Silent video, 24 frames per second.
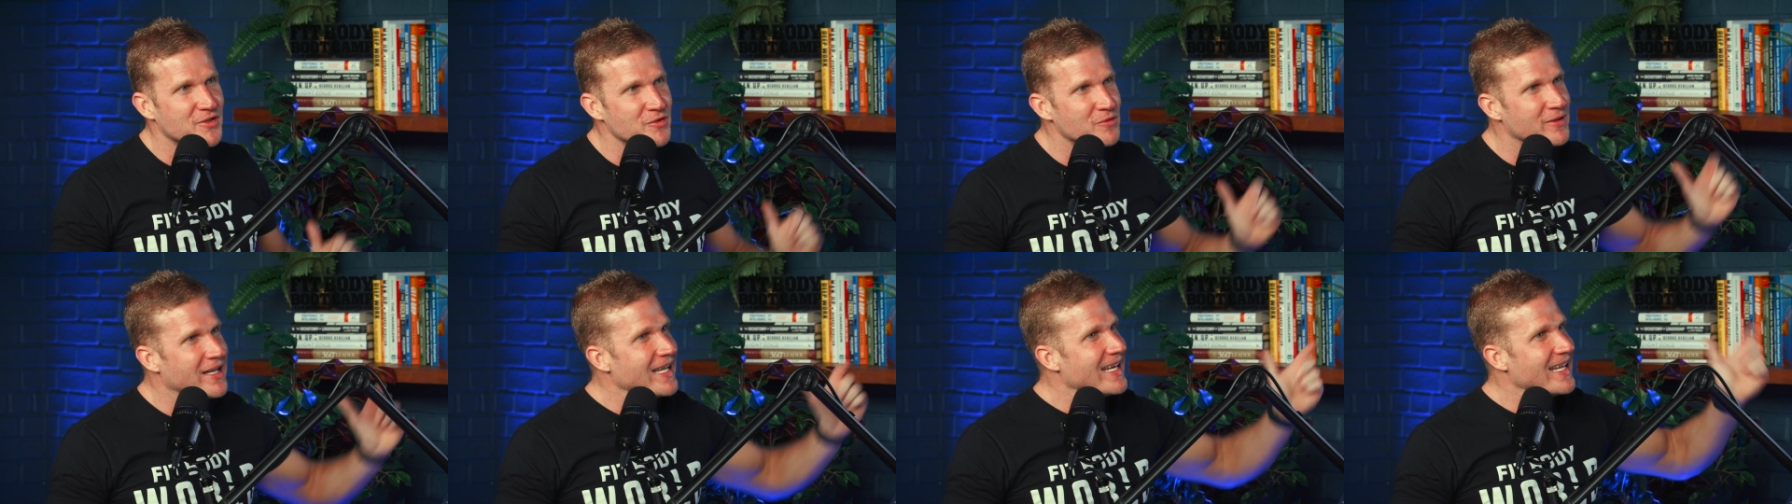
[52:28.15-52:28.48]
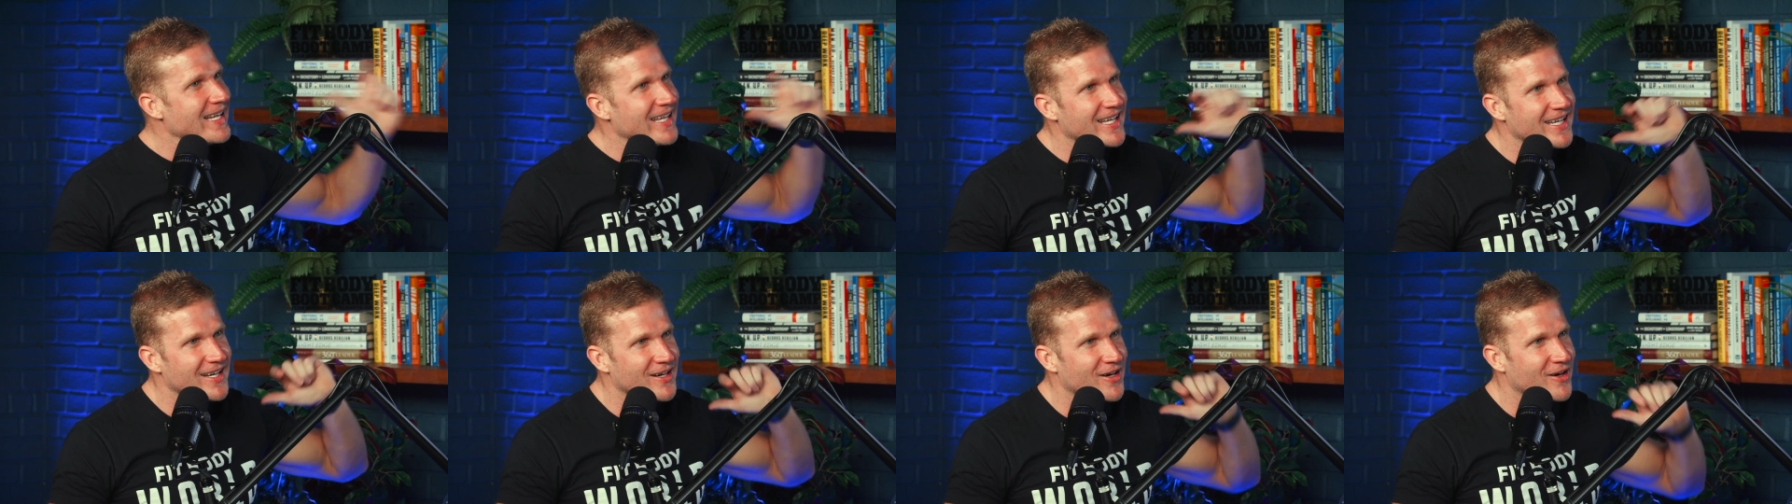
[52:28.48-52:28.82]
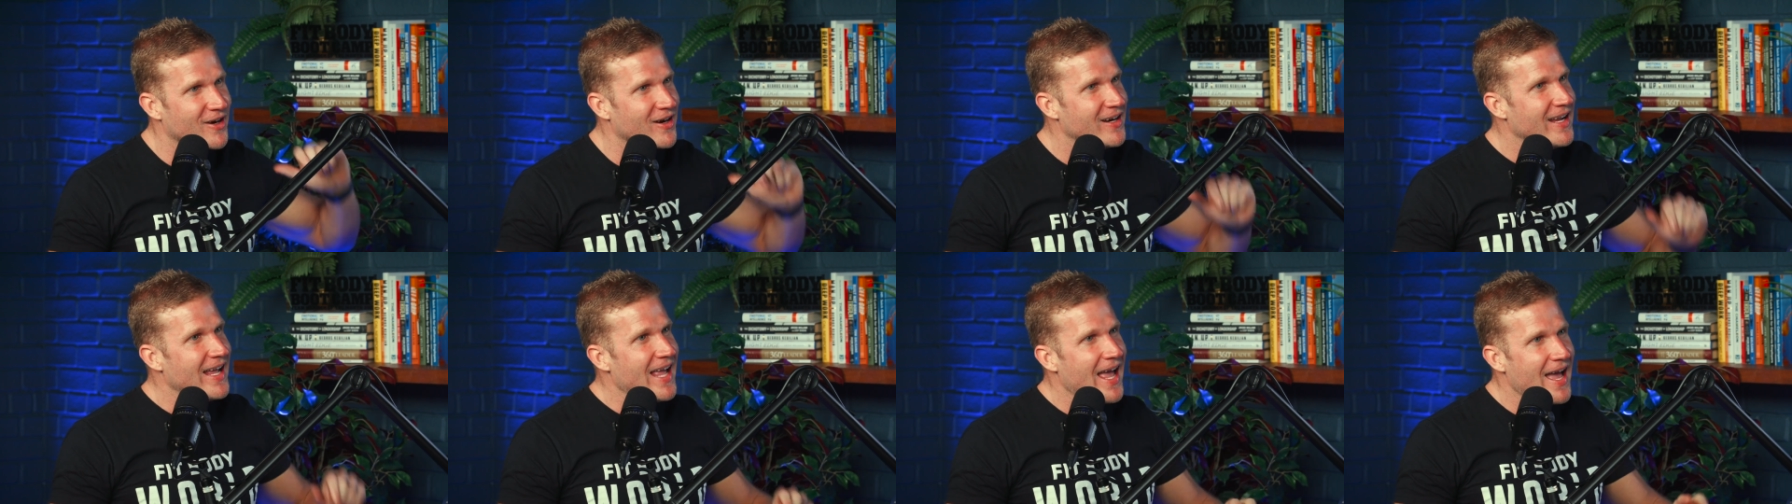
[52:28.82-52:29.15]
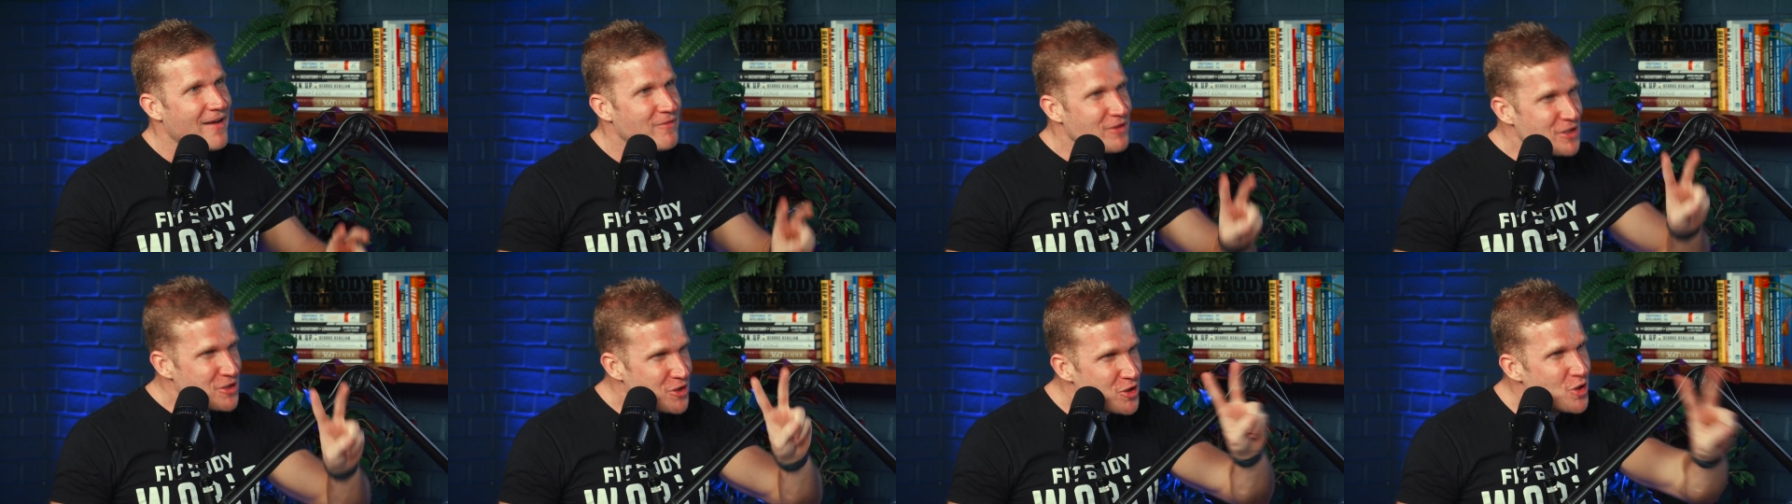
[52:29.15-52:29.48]
You getting here,
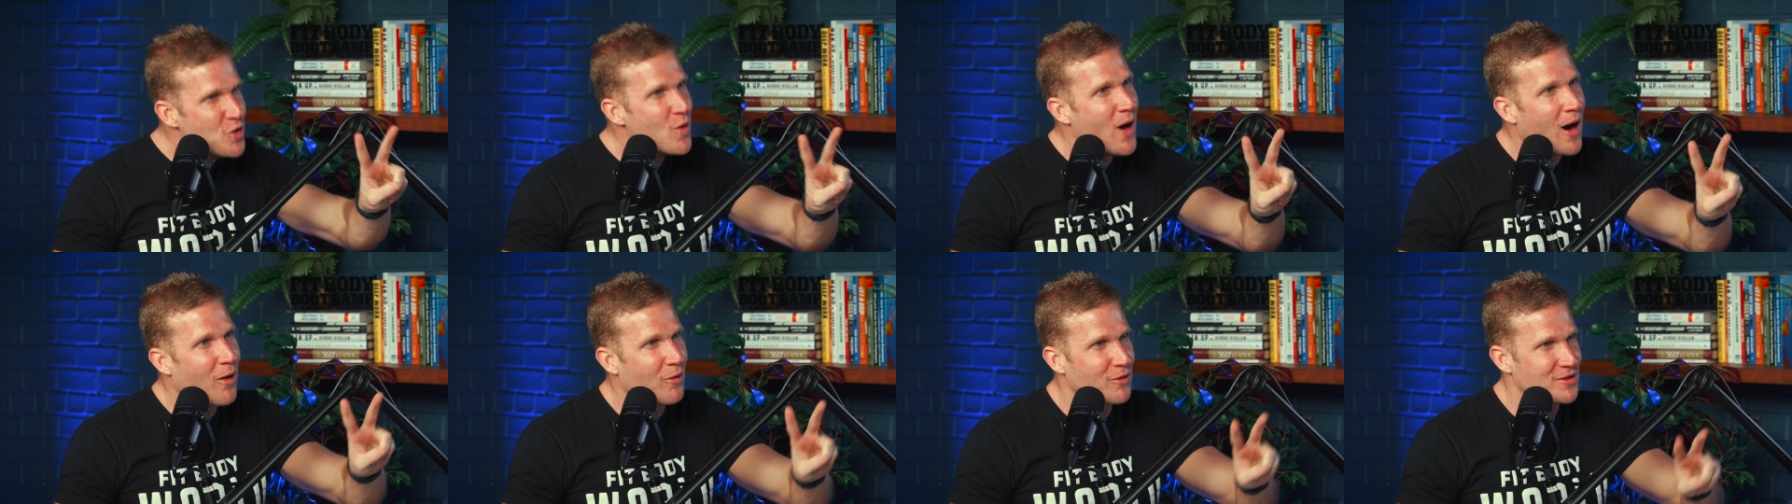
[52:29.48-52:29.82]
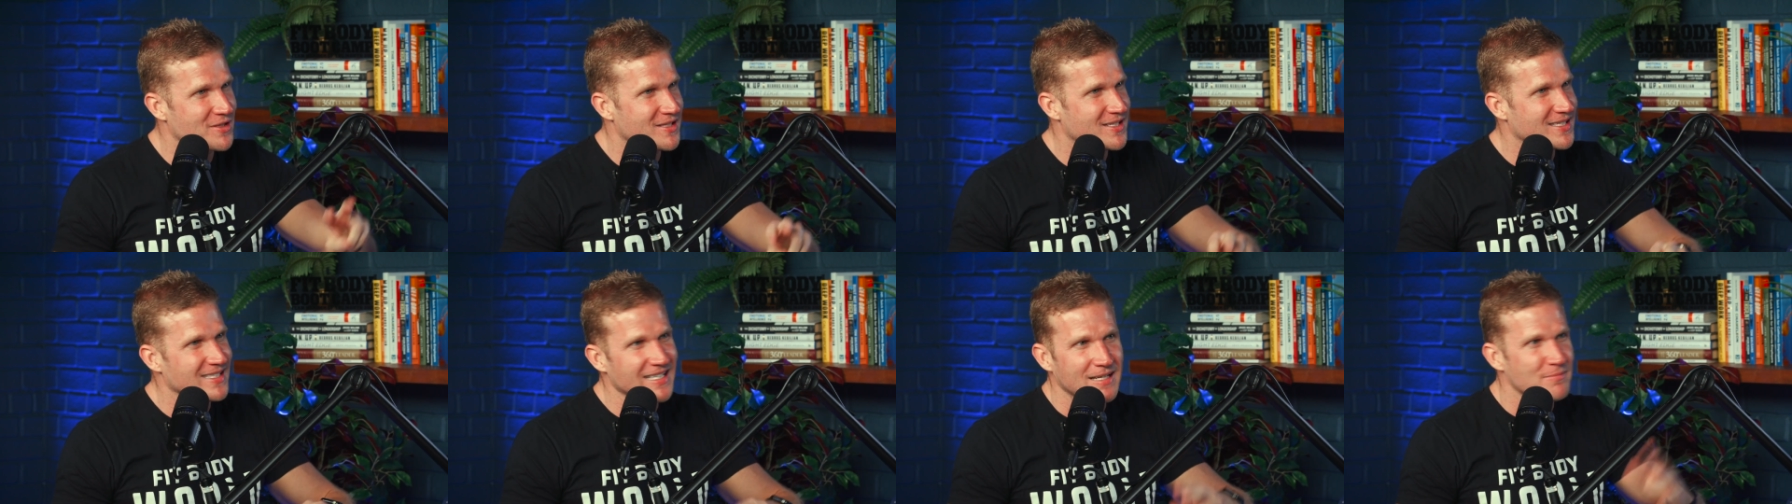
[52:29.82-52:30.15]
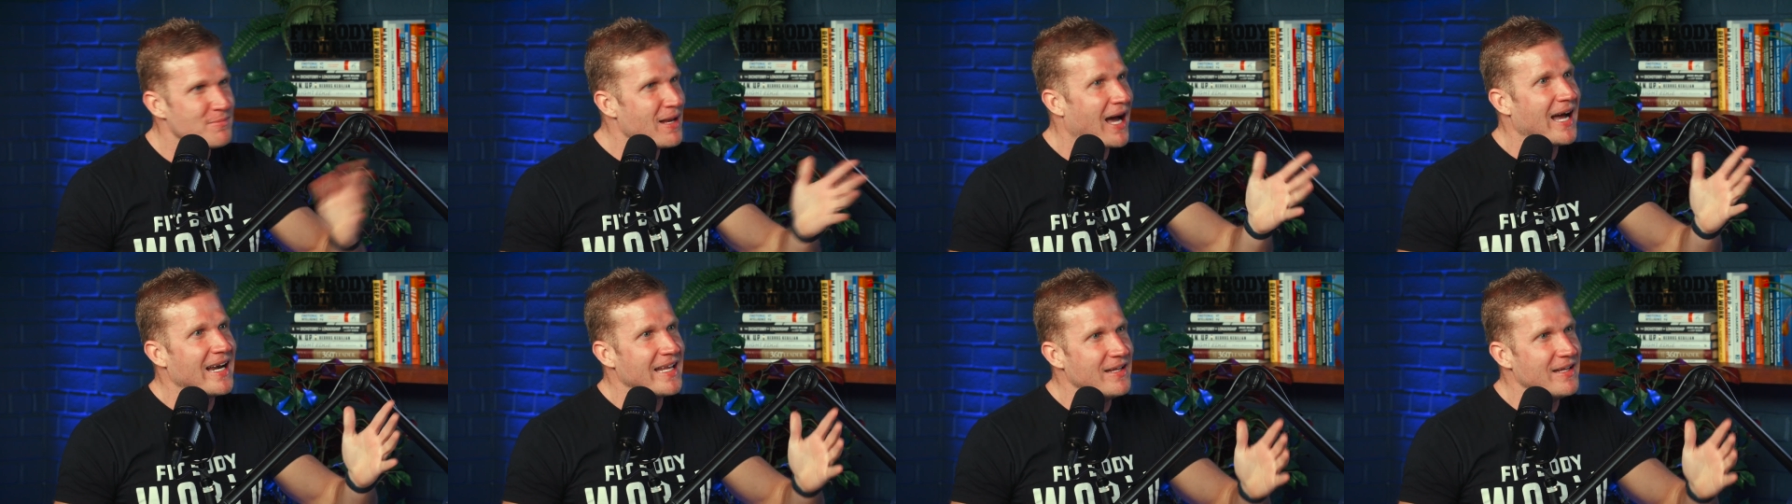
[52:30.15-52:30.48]
having two hours of sleep, not